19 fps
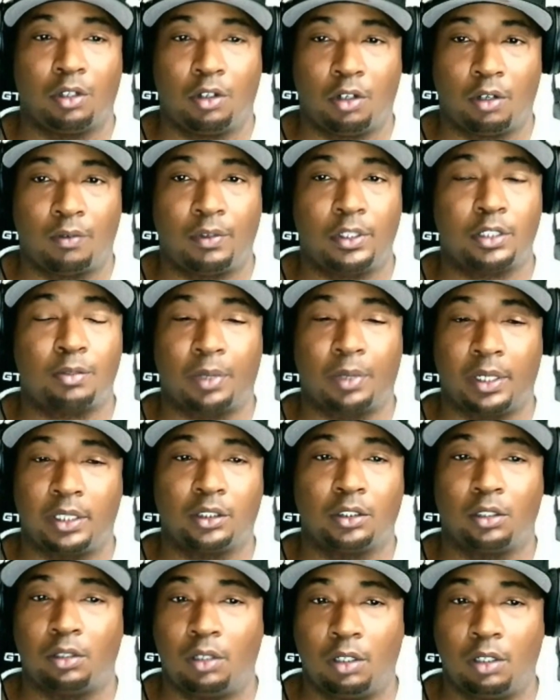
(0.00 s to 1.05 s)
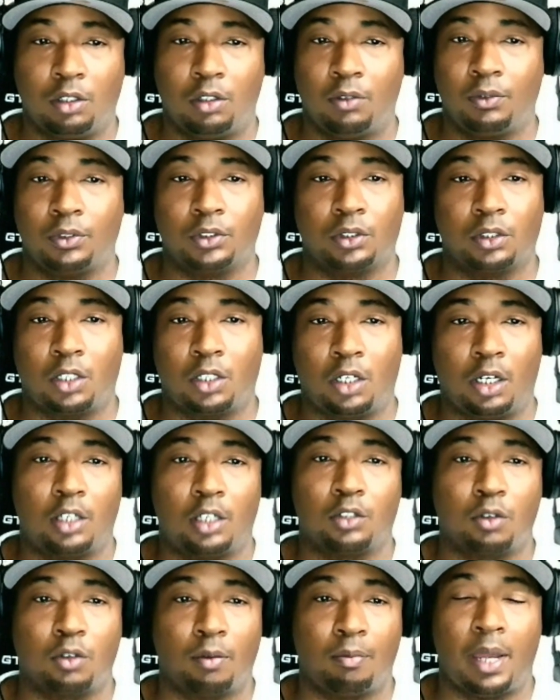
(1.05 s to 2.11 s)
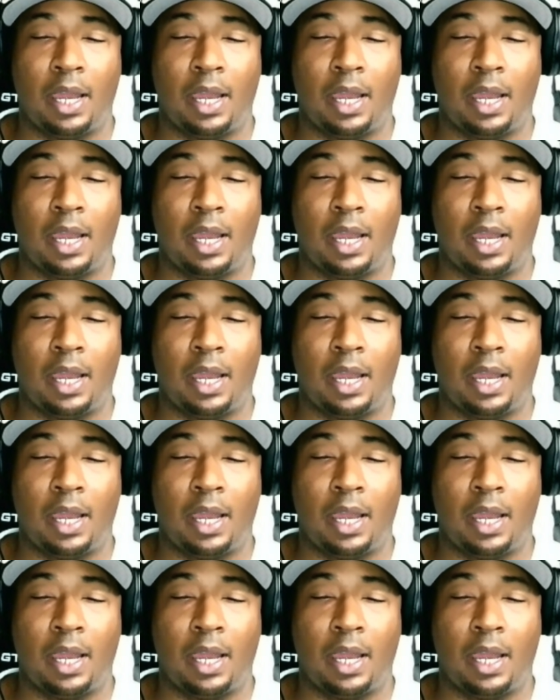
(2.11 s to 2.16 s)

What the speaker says: lowering springs and coilovers on cars with